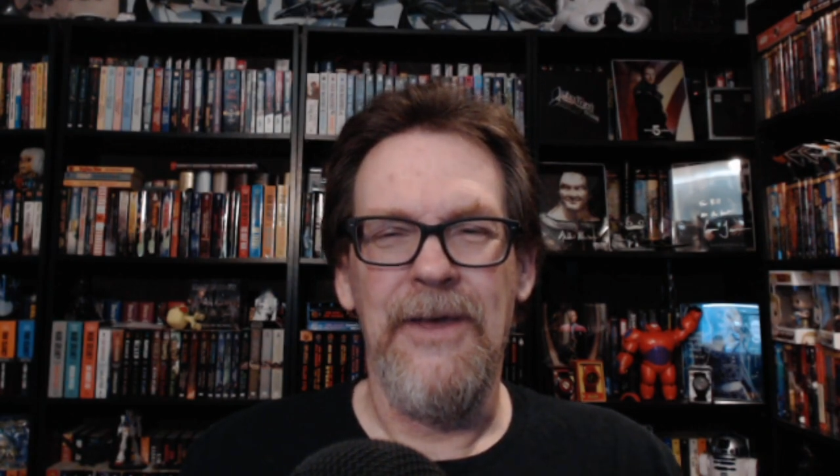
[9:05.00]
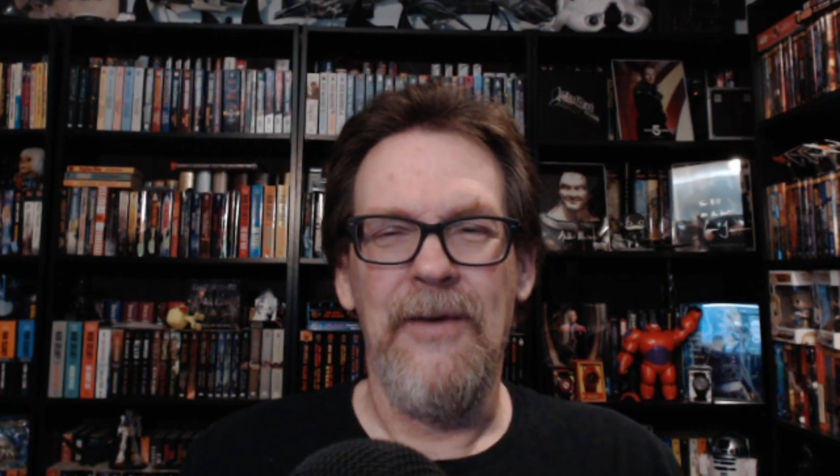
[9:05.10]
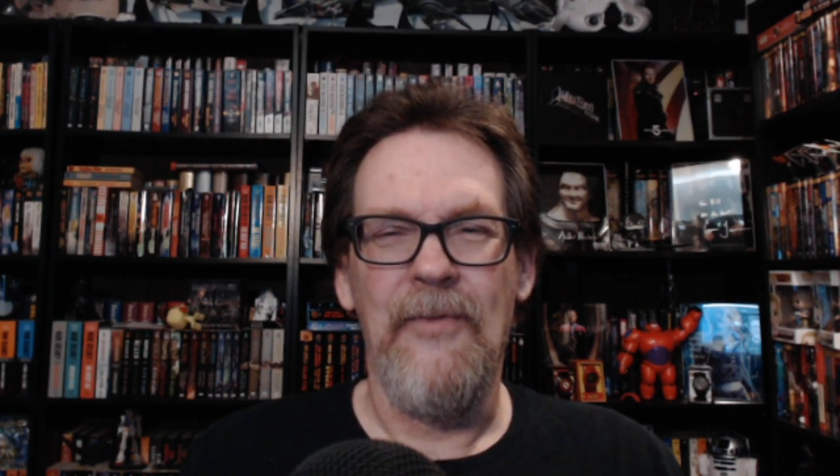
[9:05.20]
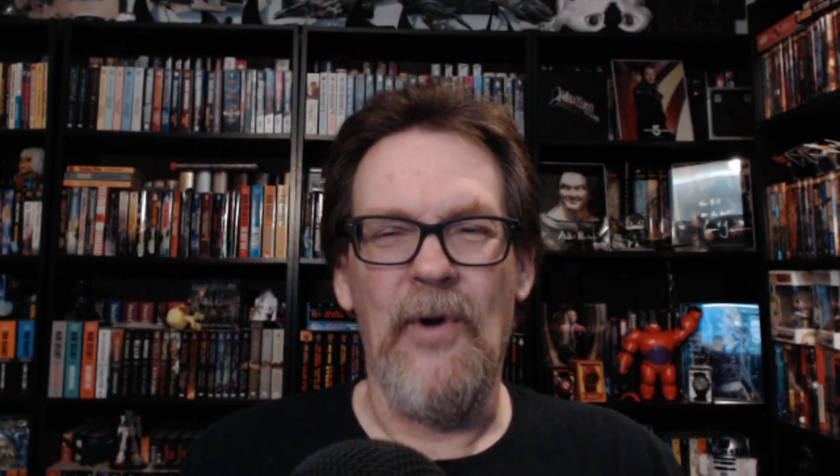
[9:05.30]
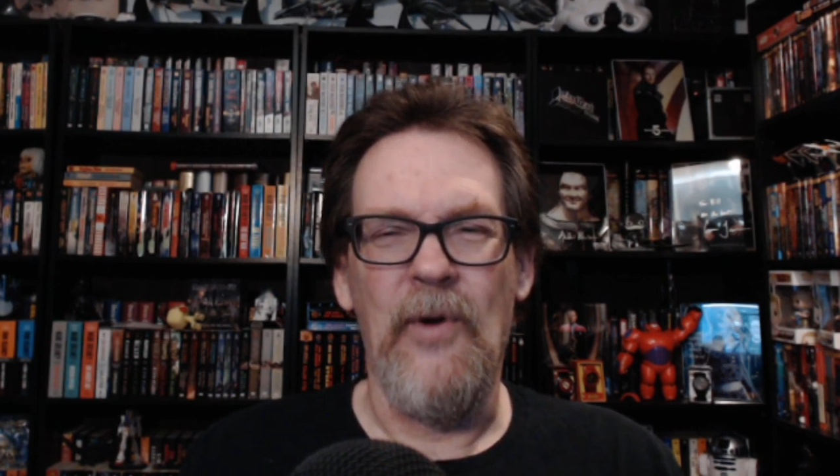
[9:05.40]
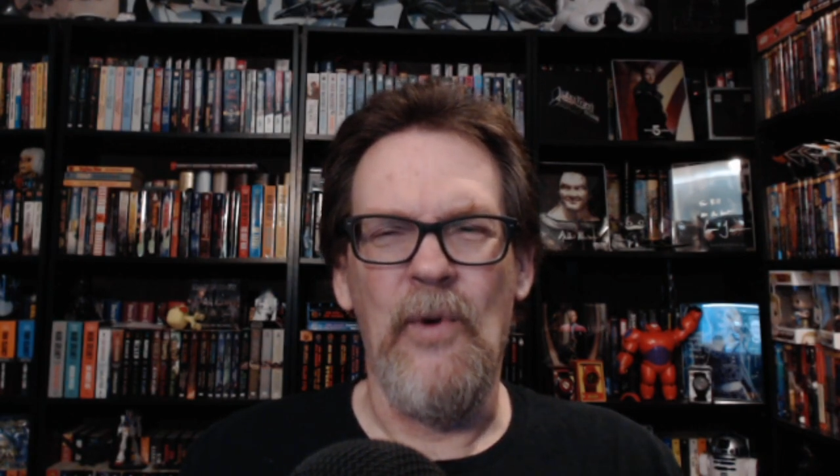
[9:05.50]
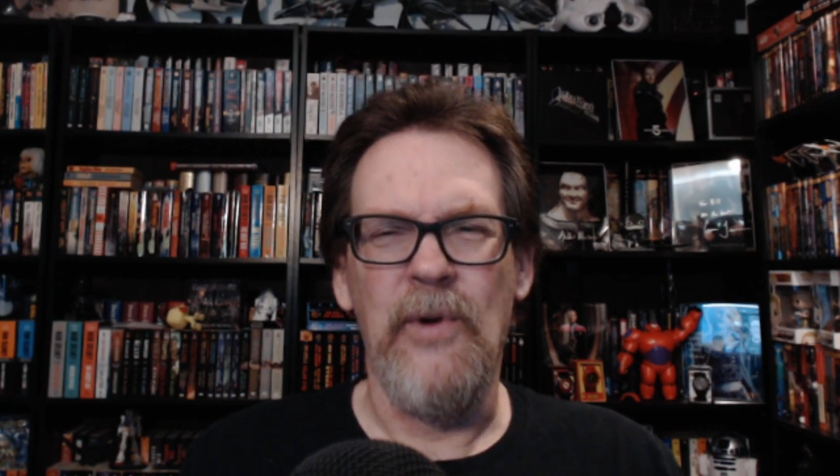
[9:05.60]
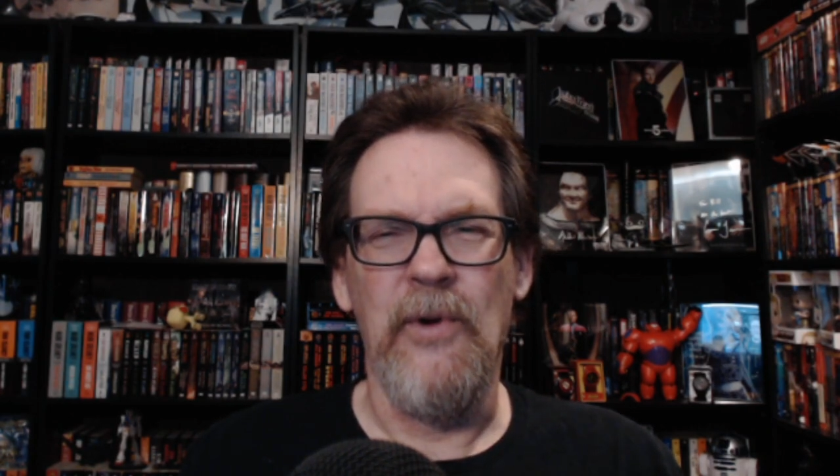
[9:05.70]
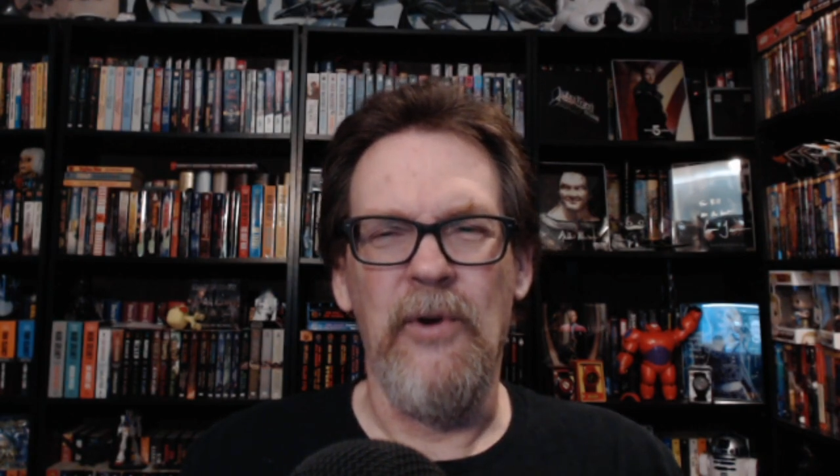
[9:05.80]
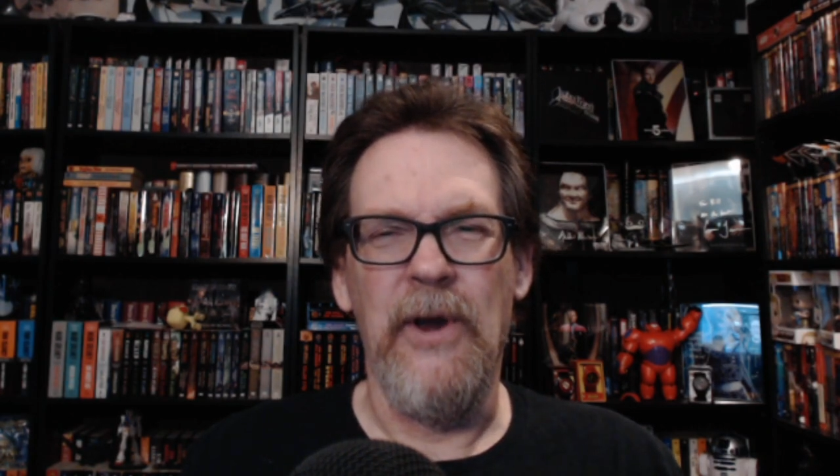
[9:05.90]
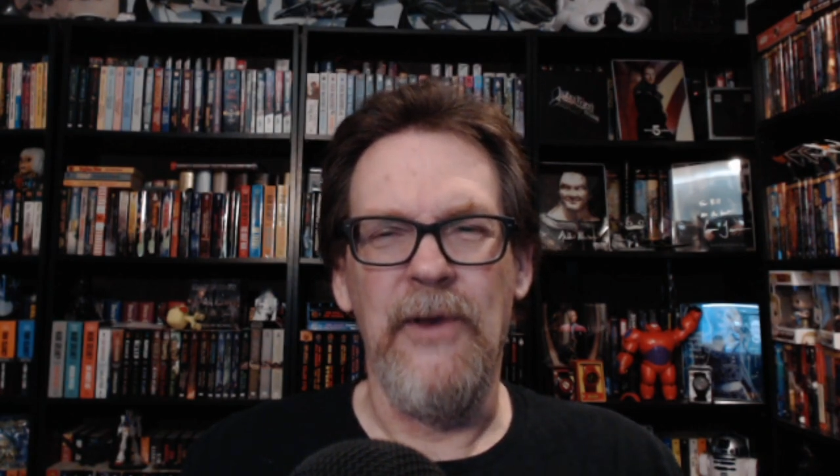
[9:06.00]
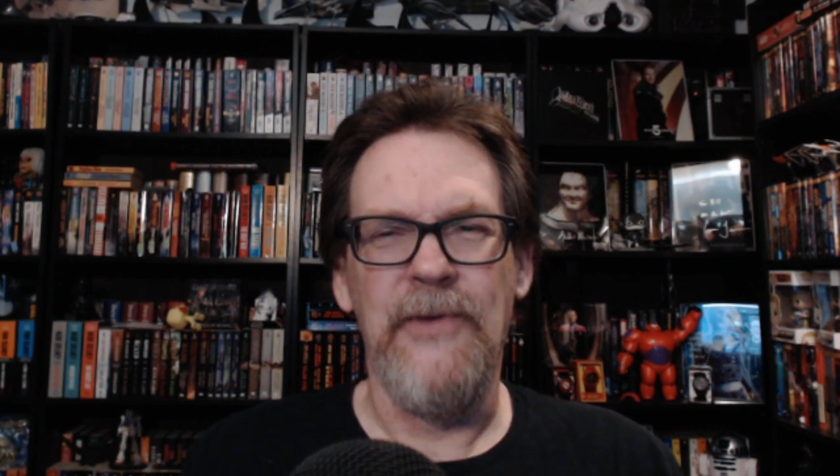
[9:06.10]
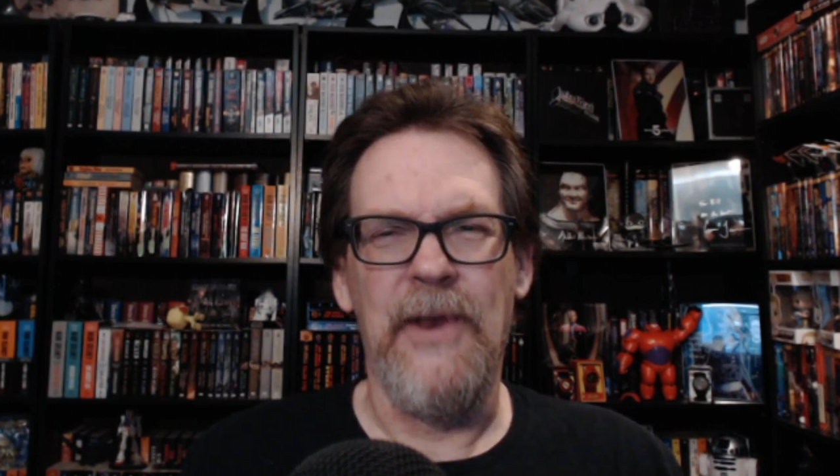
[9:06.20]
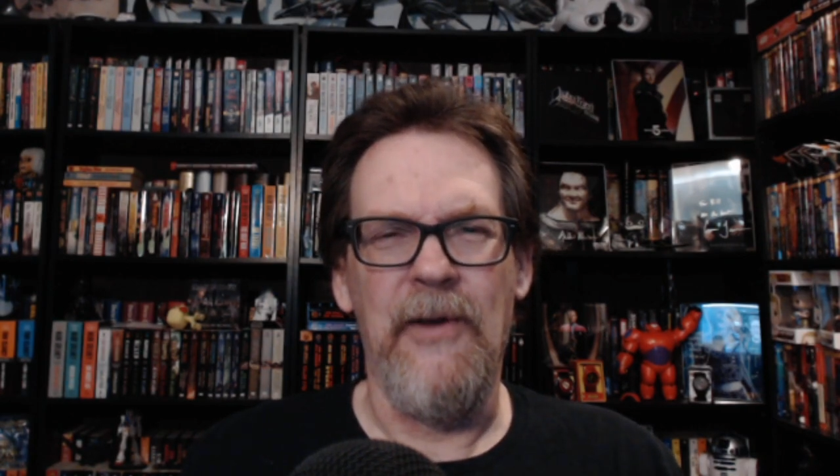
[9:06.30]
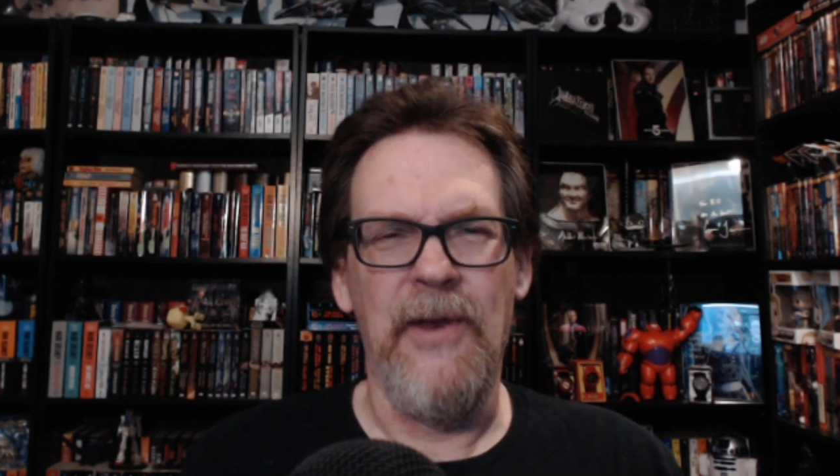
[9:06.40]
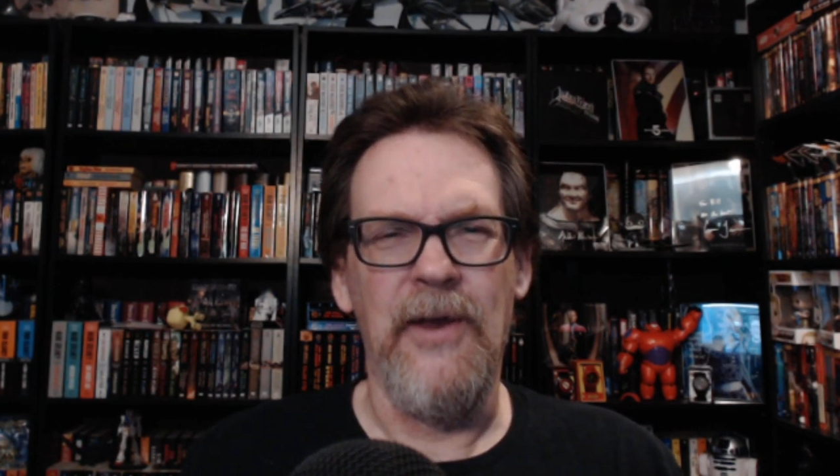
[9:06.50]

my one regret is that I,